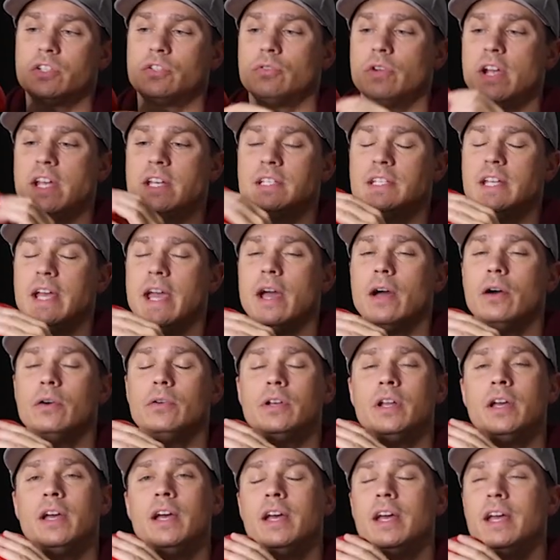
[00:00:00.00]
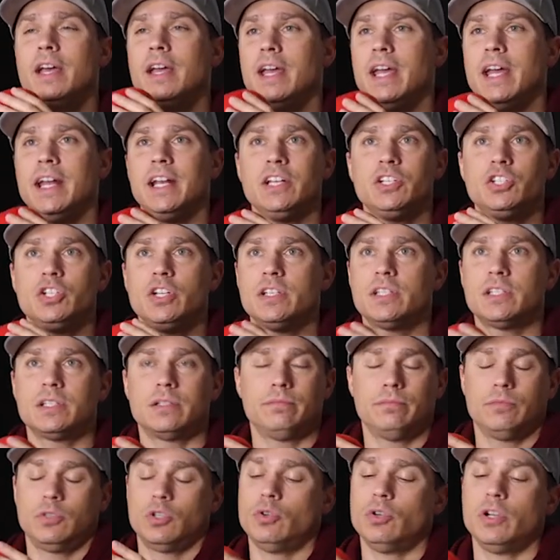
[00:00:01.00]
straight down, and it
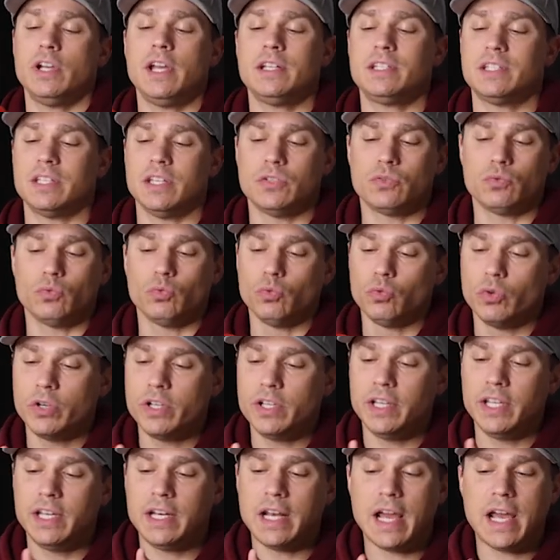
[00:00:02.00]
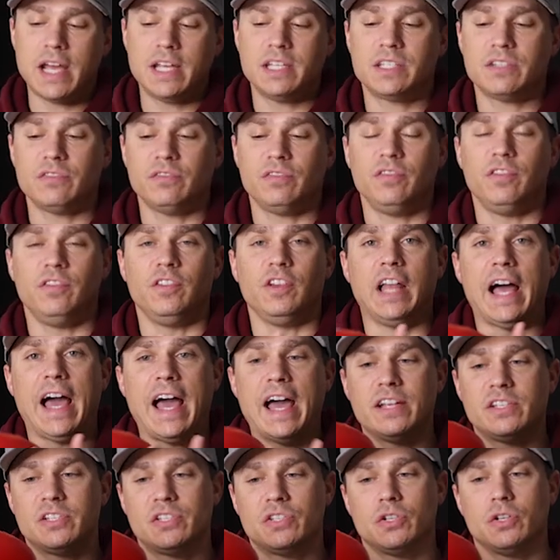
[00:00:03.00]
just creates this really nice
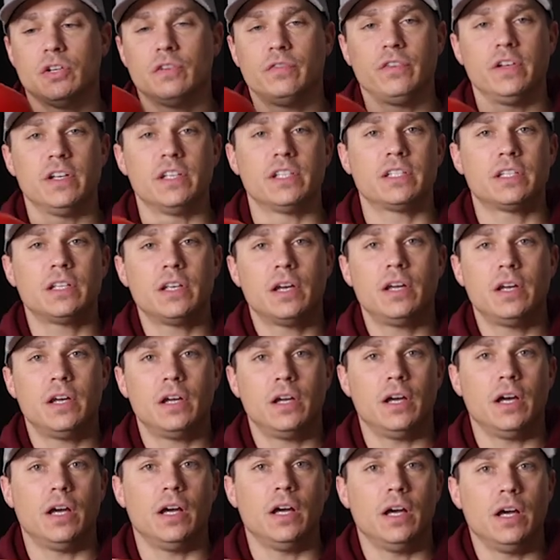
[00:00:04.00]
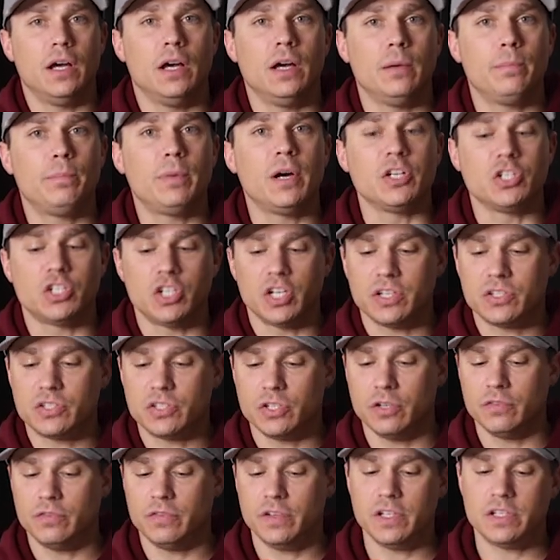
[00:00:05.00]
flat surface, punching
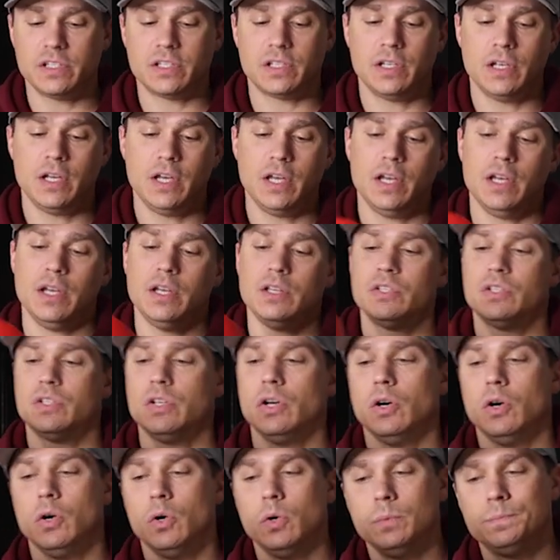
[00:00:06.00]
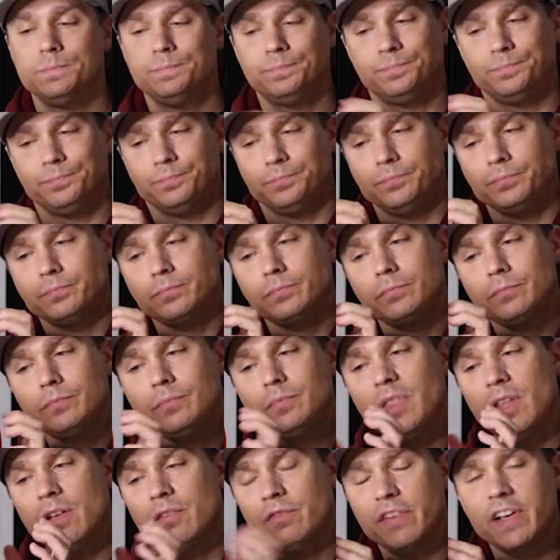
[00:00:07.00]
surface. So
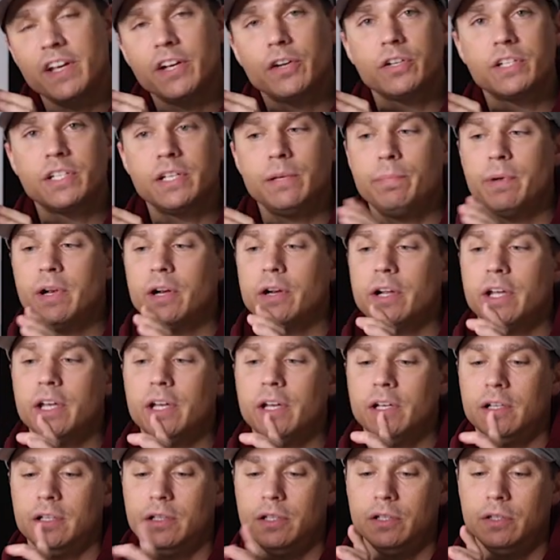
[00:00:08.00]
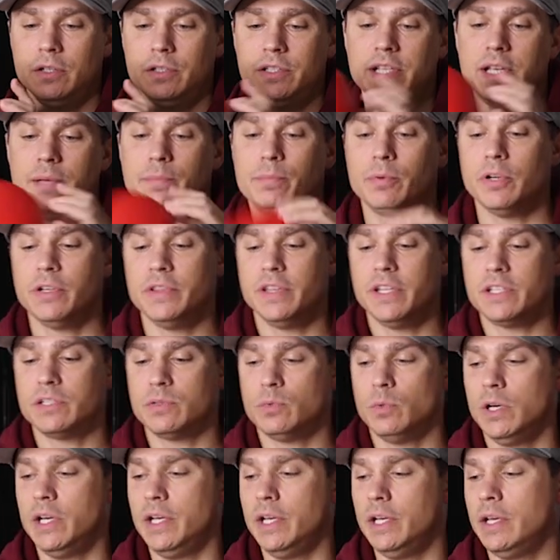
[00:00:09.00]
fingertip area, a little deeper in
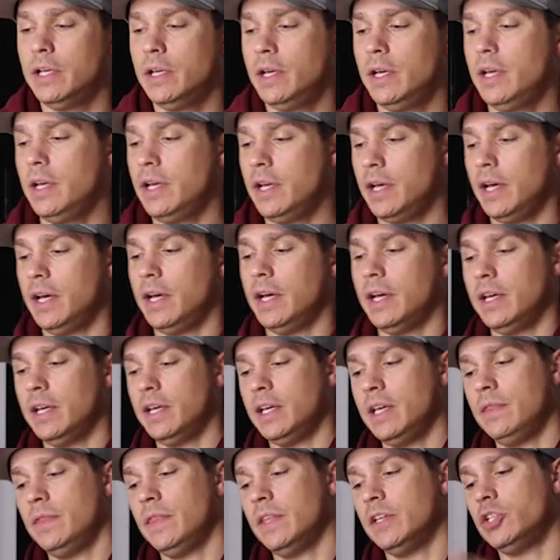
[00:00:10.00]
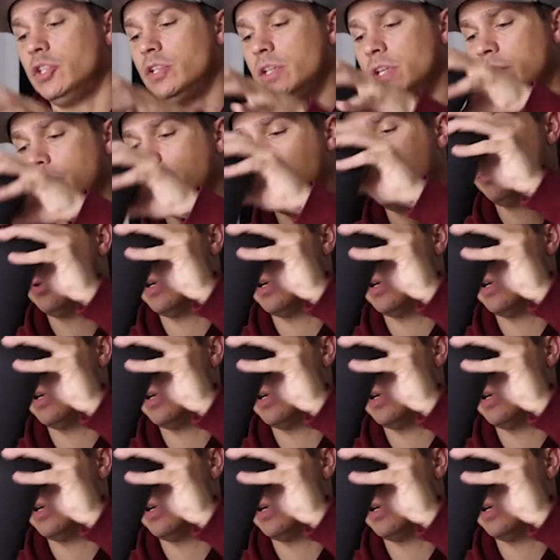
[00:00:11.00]
this one. In the